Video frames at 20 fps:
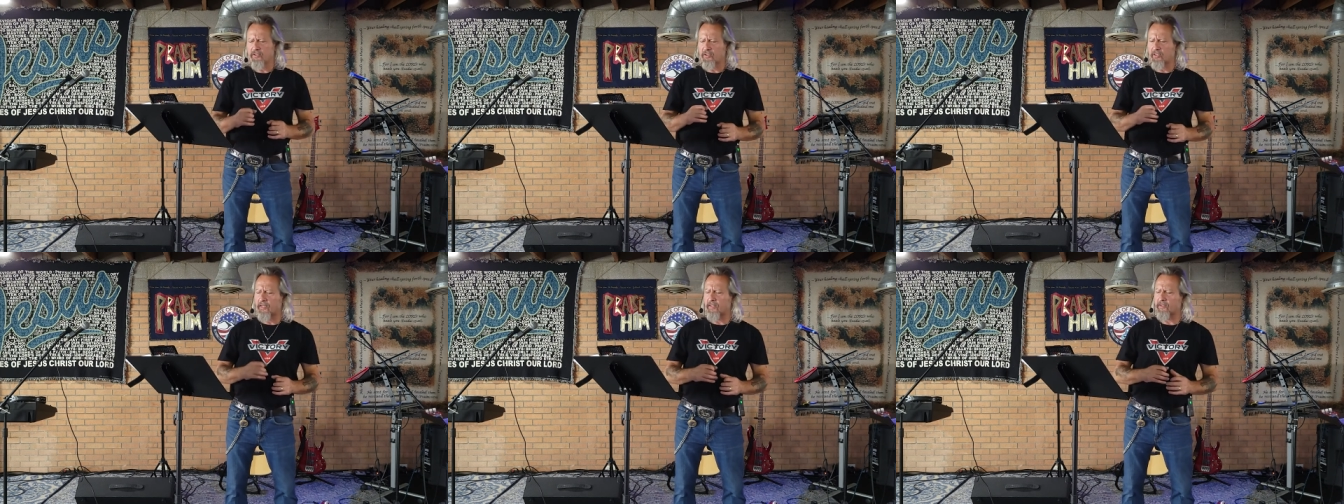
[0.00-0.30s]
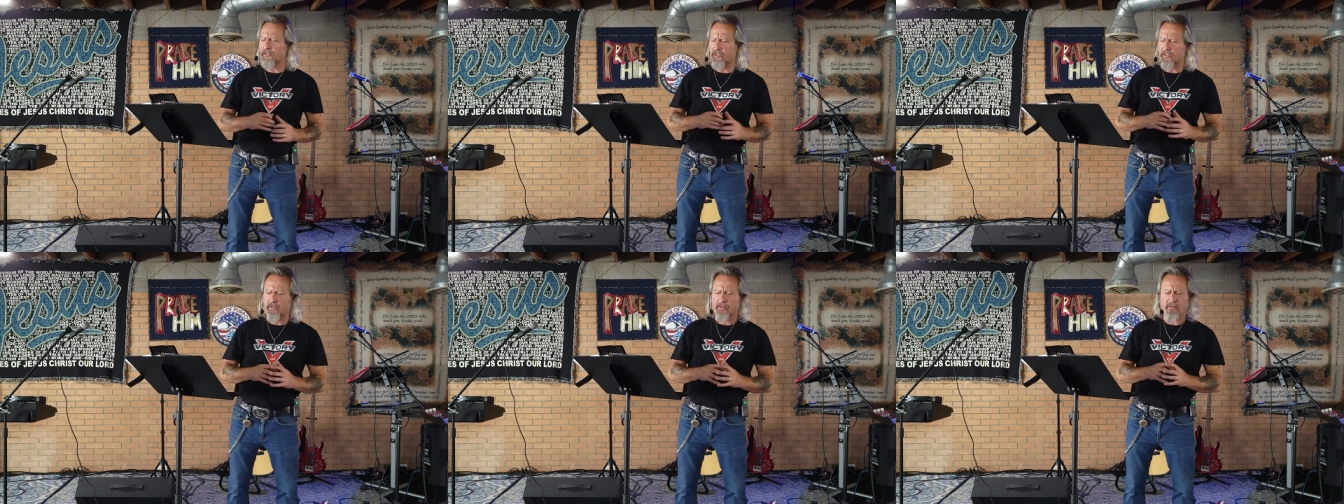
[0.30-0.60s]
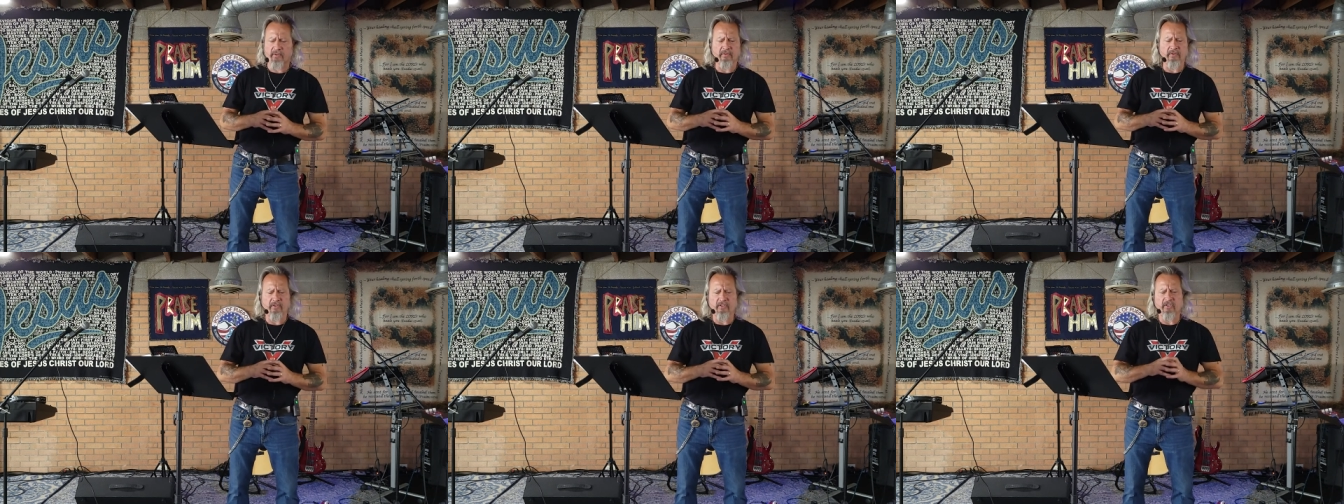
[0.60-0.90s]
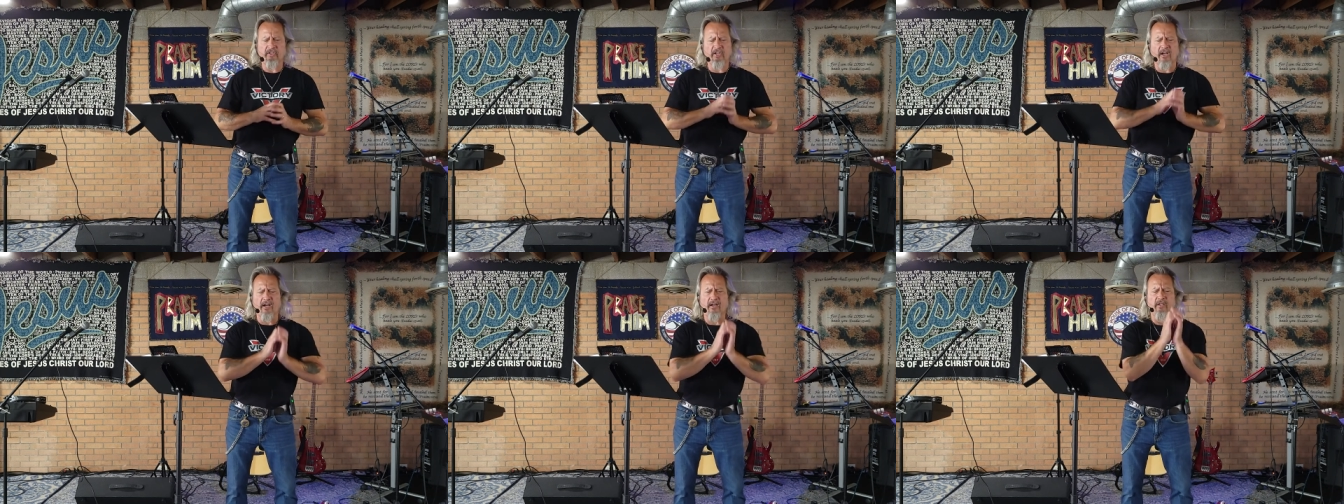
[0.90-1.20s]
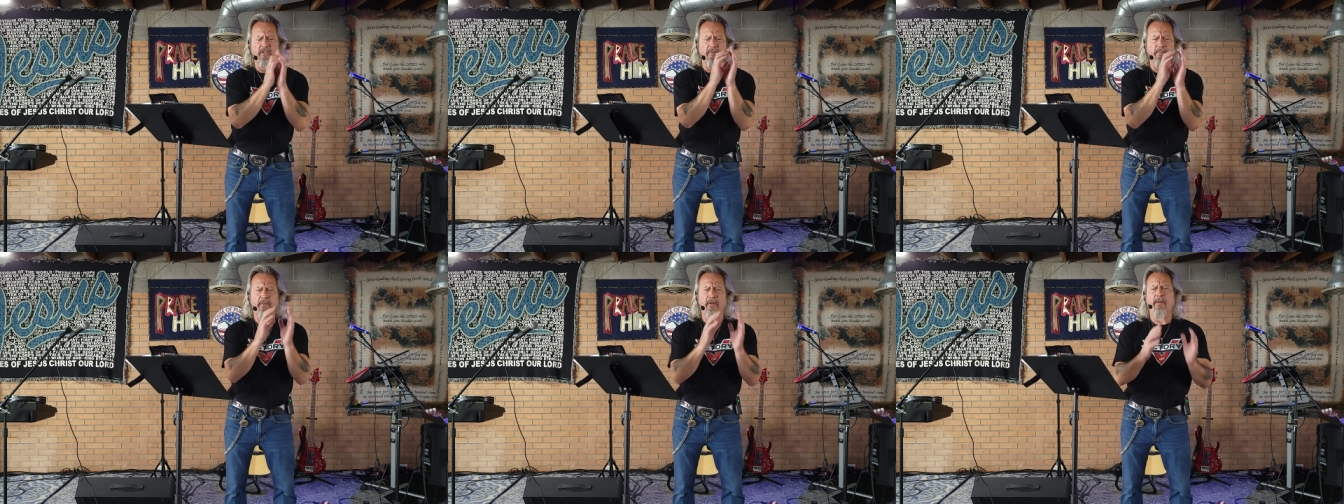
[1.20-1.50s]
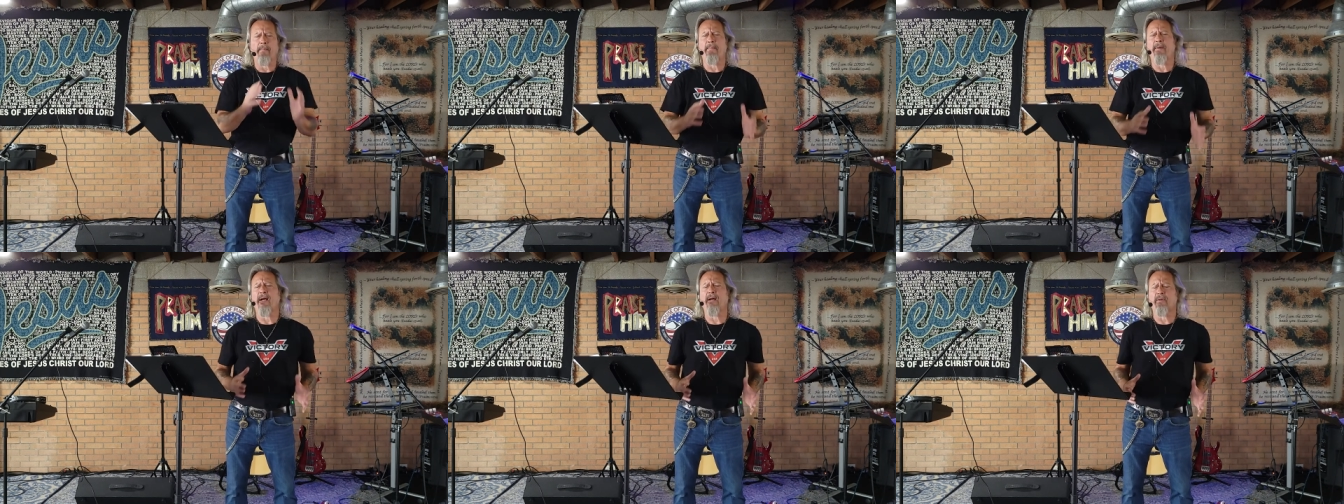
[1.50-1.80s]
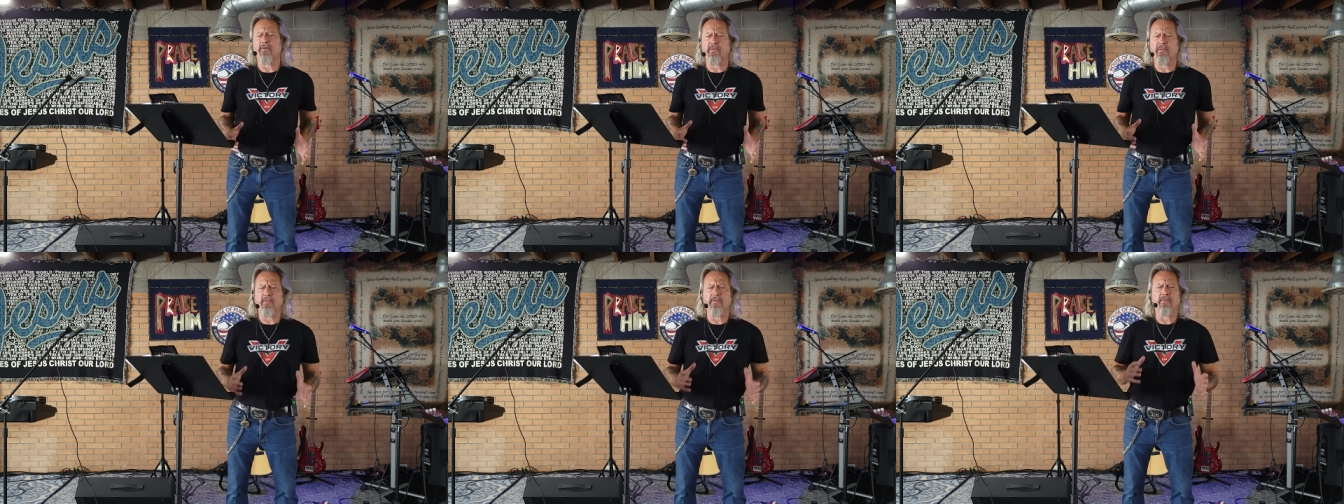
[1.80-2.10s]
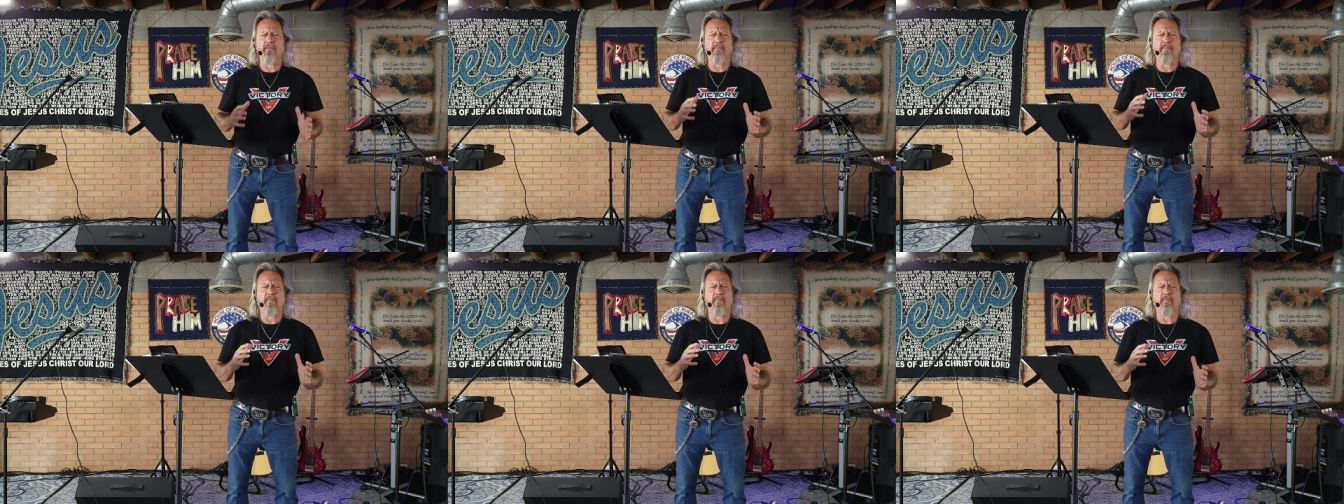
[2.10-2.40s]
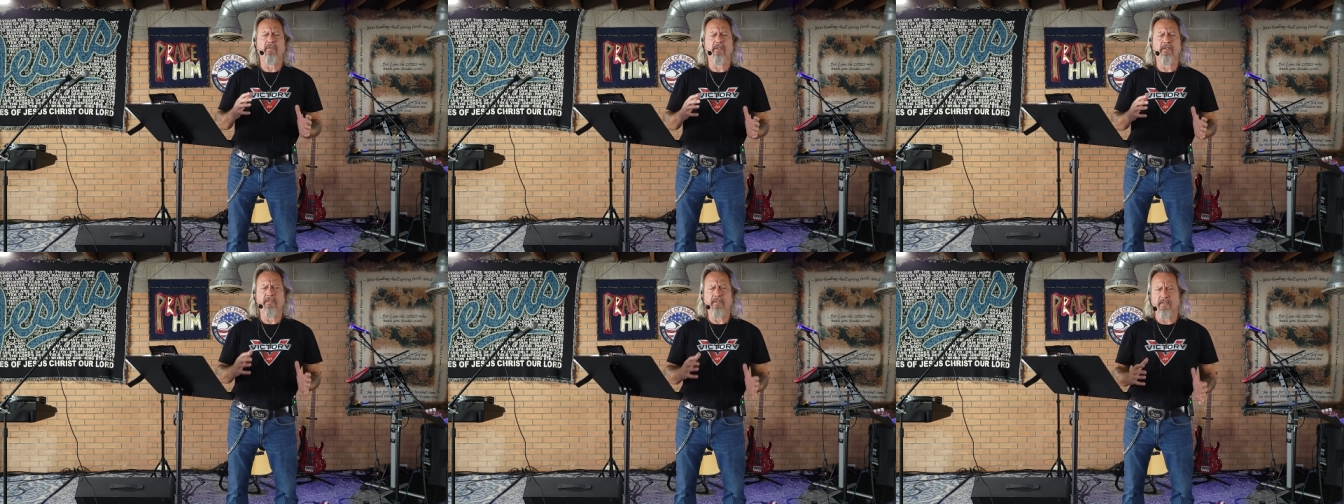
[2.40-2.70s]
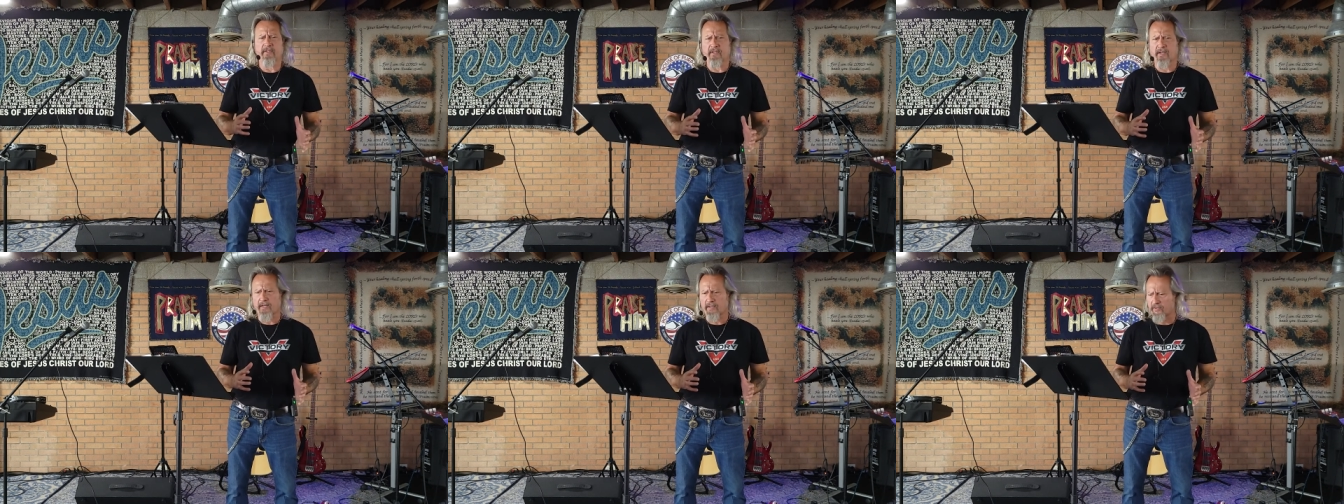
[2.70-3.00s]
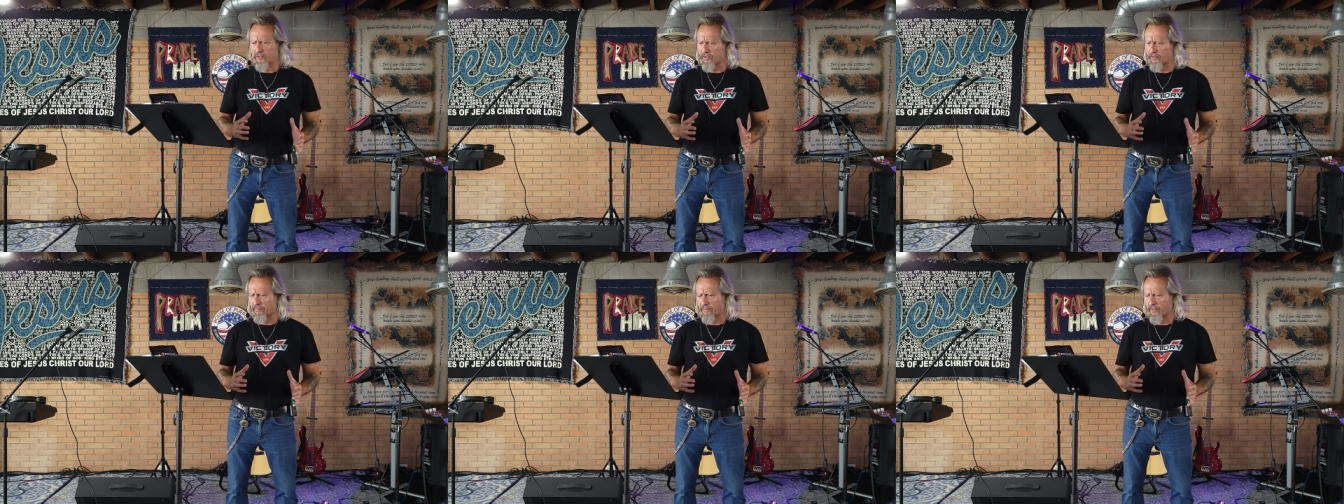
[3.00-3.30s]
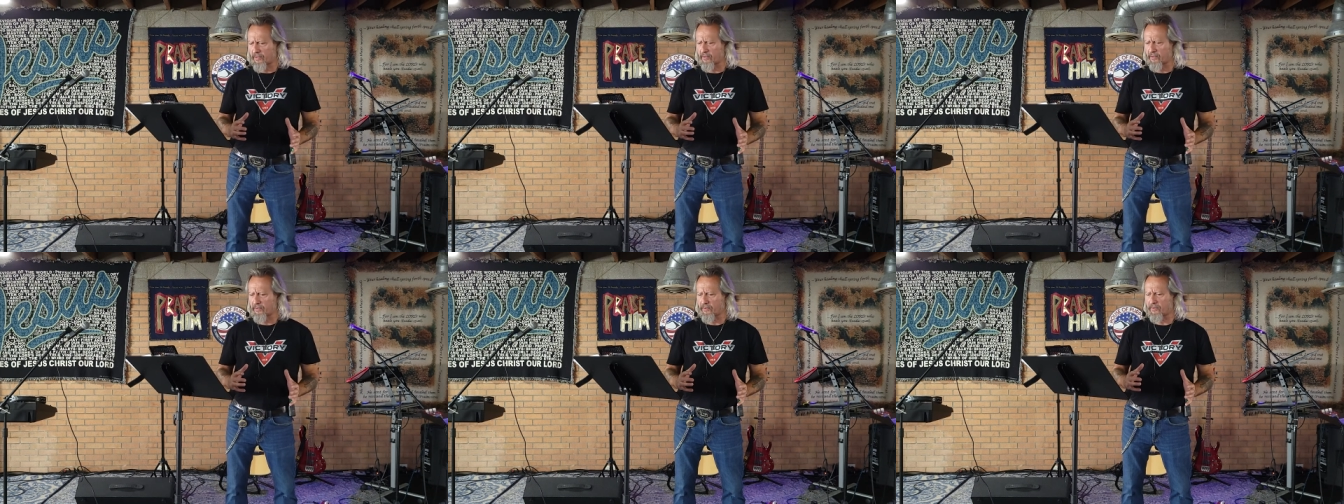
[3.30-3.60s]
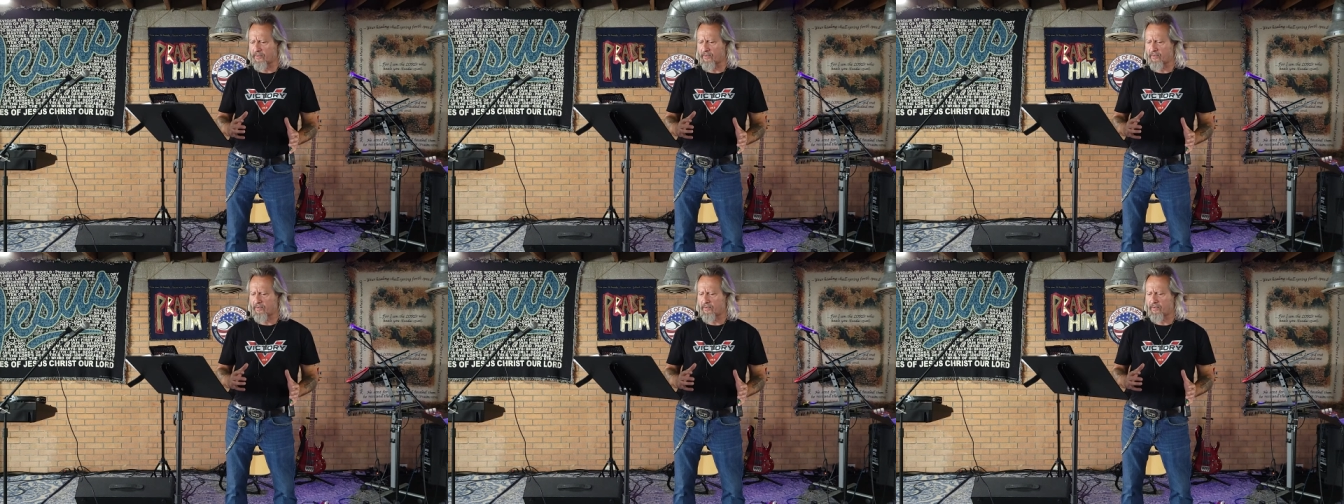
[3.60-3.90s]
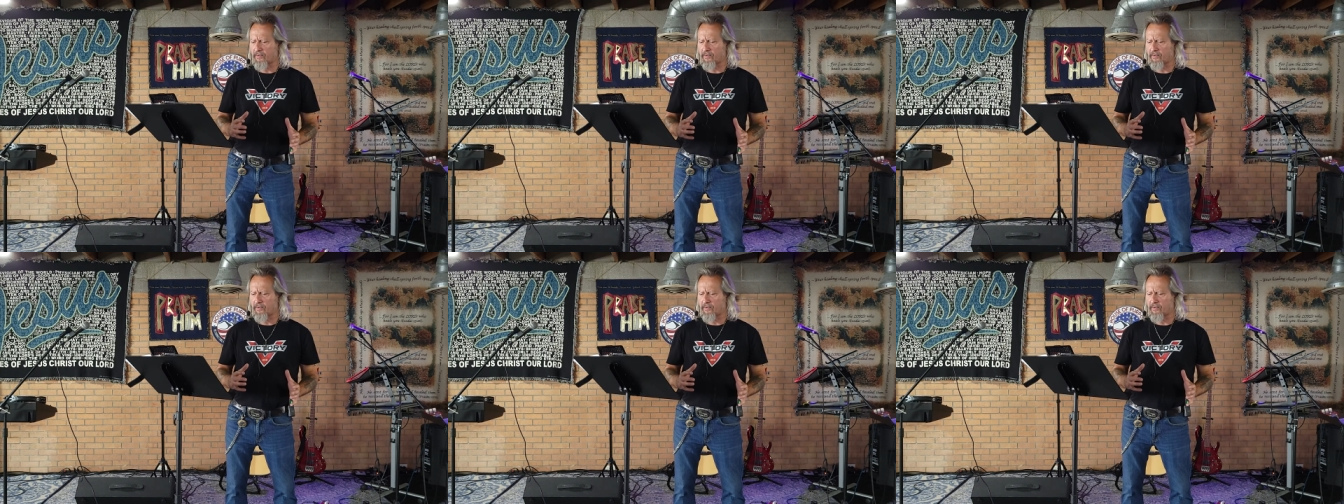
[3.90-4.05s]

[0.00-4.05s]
indulging our own desires, but about the desires of others.